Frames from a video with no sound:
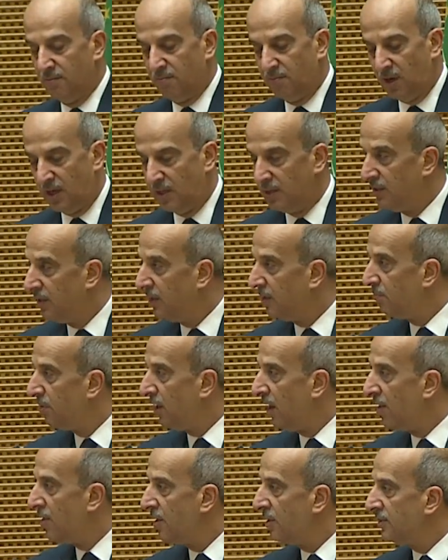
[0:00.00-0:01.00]
my dear
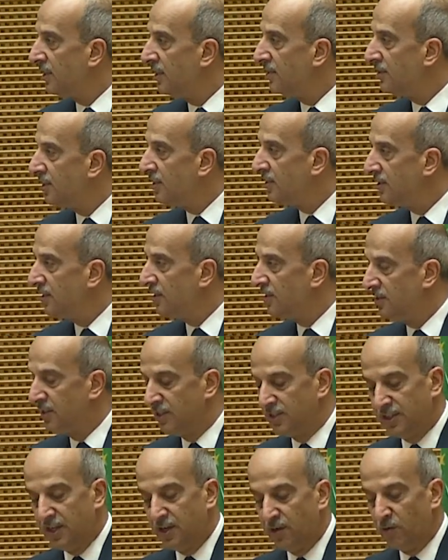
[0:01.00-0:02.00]
brothers and sisters,
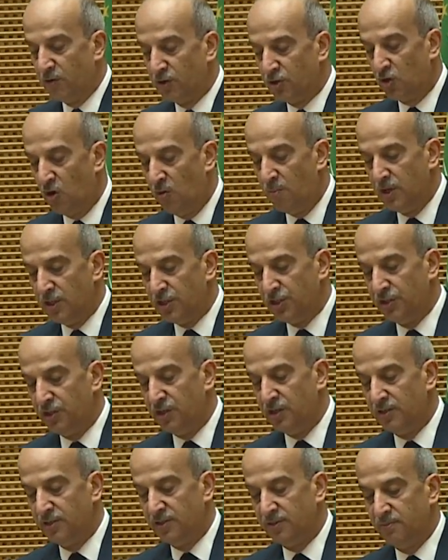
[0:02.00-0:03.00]
distinguished
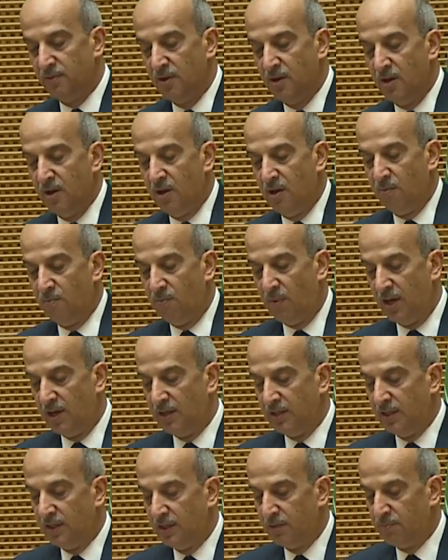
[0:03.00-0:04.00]
commissioners,
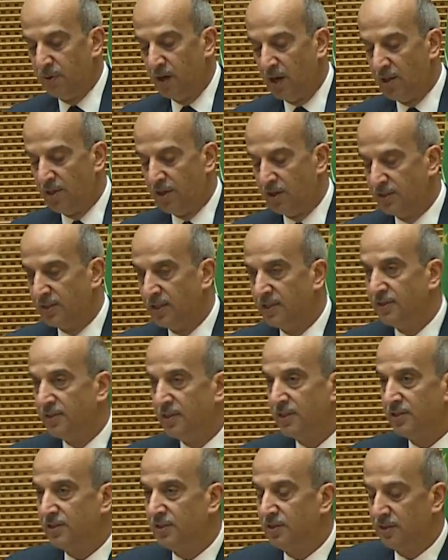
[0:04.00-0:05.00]
my dear brothers and
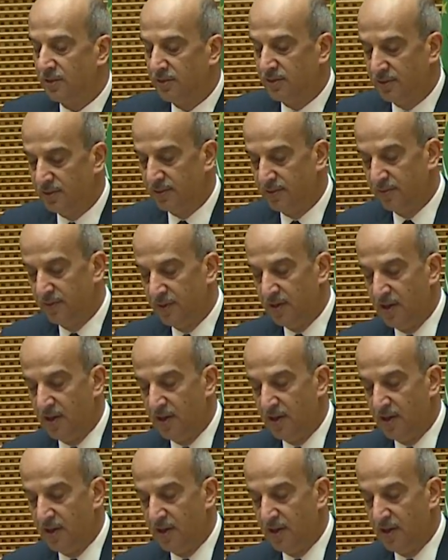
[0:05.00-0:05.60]
sisters,